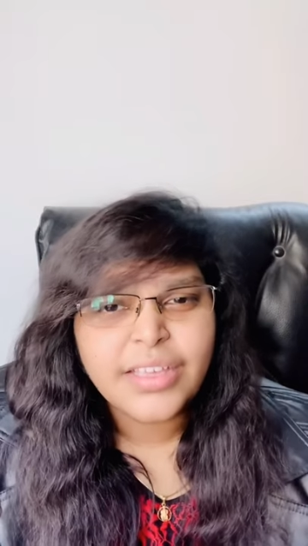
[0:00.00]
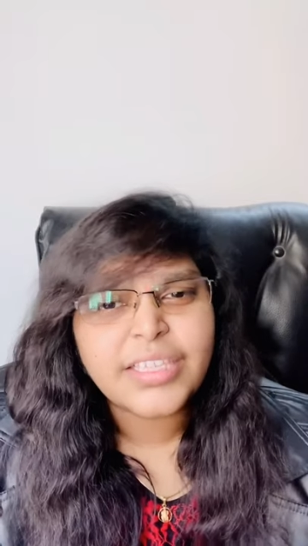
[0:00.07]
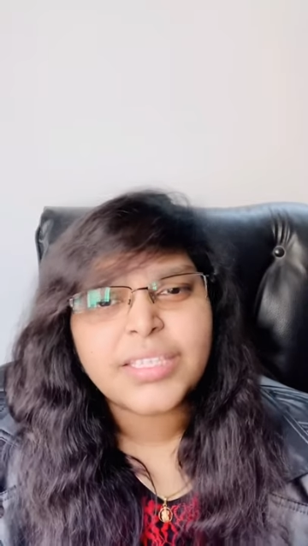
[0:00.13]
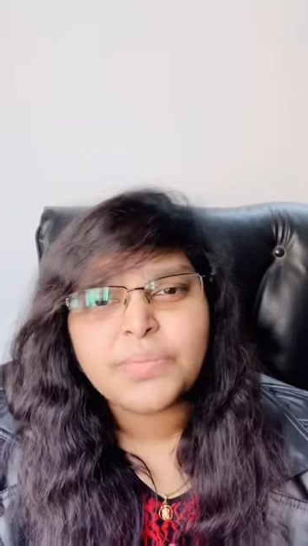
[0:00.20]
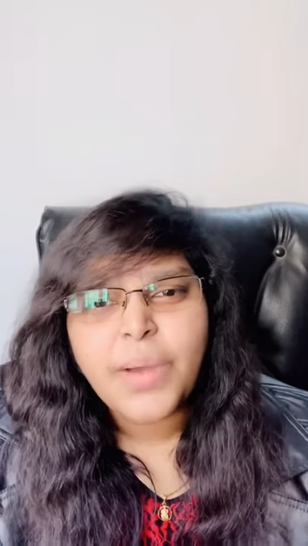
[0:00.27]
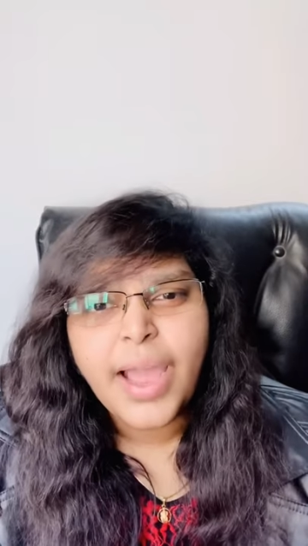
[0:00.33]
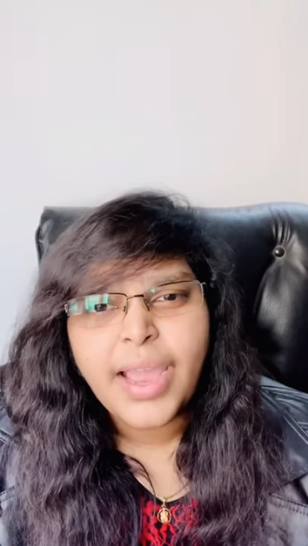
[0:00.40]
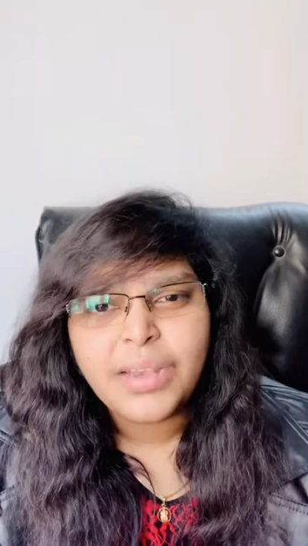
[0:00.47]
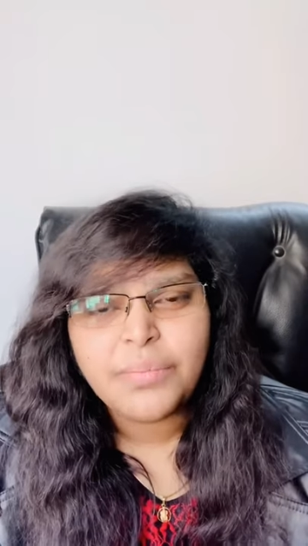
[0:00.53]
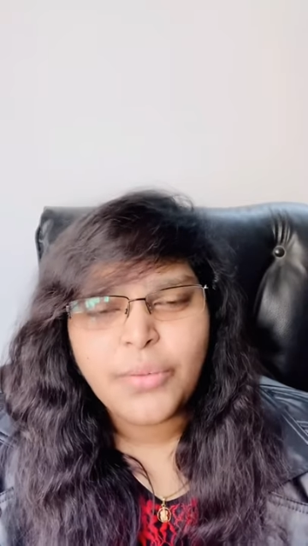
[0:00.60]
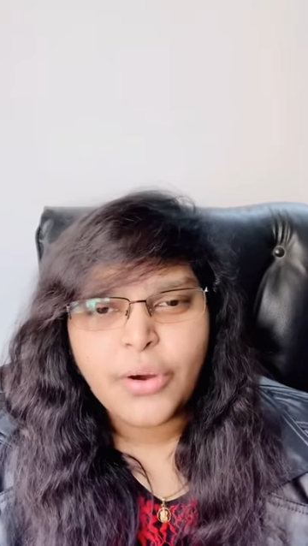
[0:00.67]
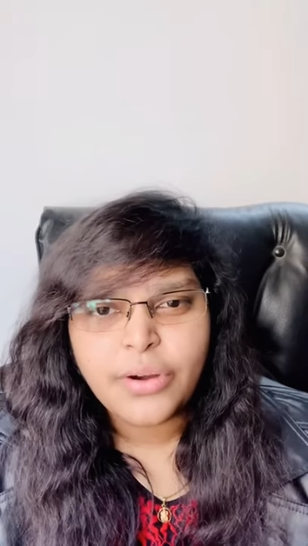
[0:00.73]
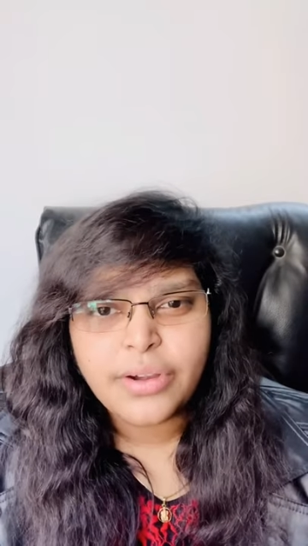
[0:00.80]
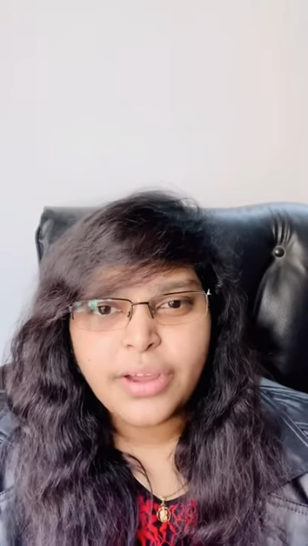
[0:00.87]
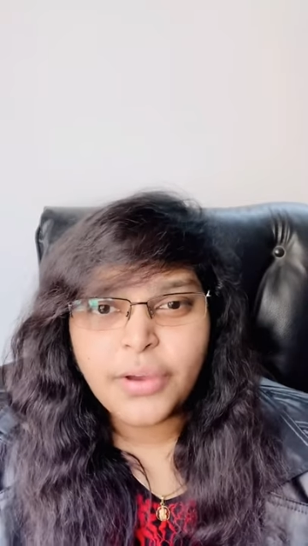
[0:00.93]
Smile
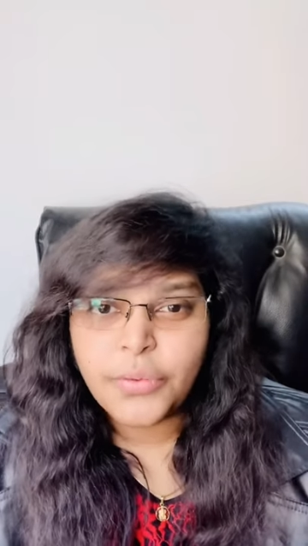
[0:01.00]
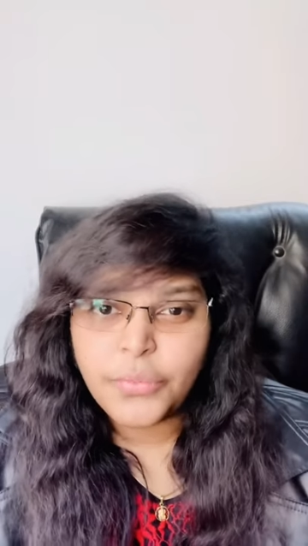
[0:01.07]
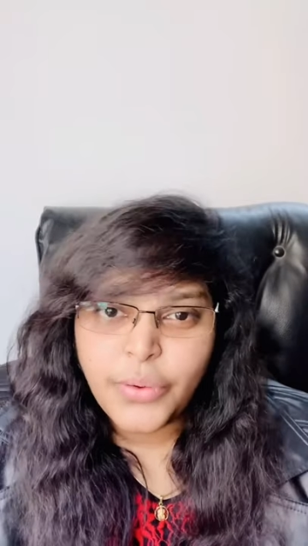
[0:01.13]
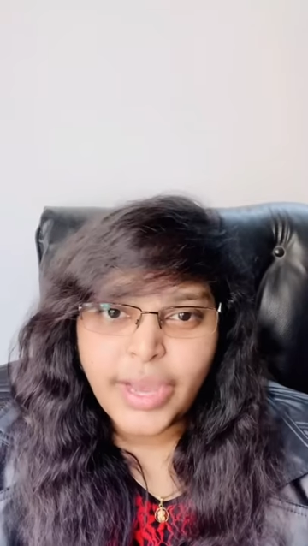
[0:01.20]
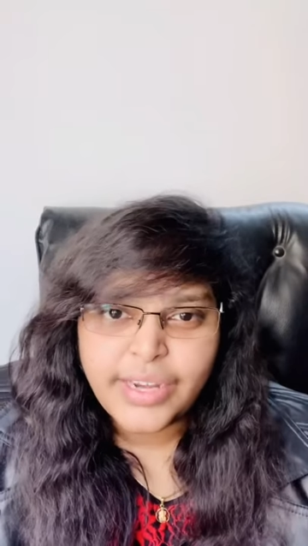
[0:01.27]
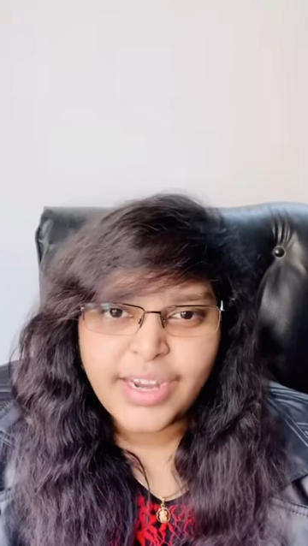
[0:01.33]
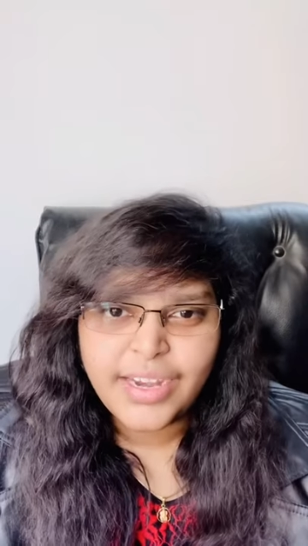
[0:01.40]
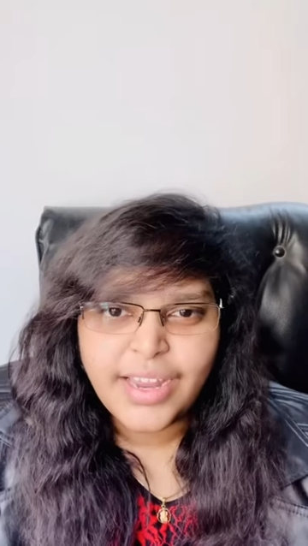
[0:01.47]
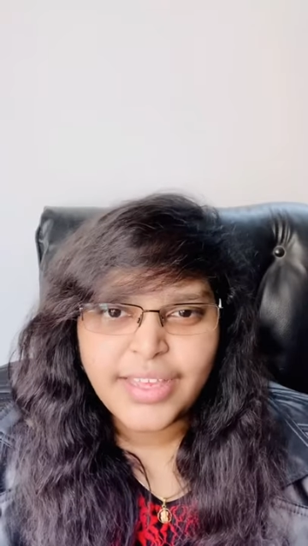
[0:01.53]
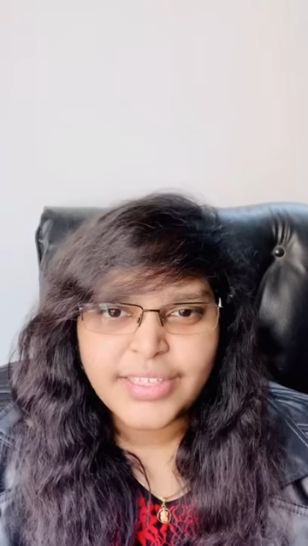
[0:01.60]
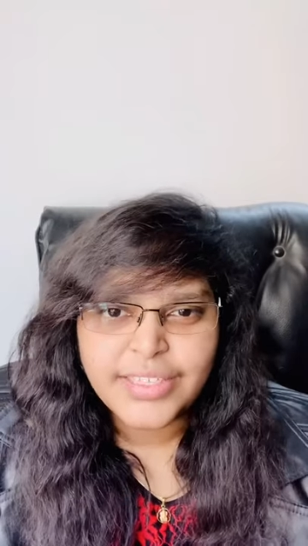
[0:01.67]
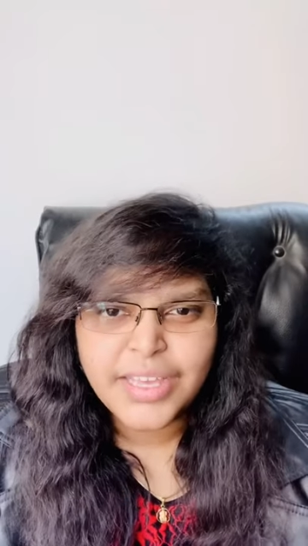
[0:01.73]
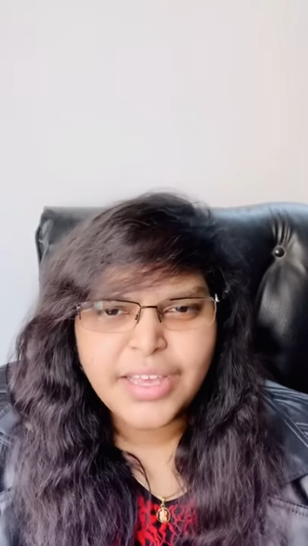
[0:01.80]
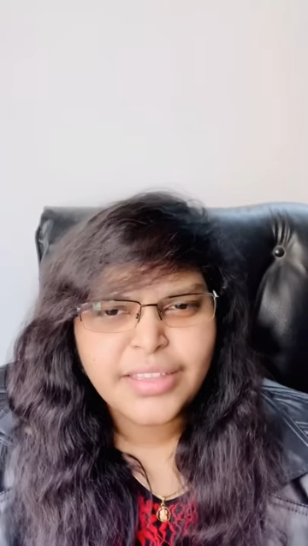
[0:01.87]
more, worry less.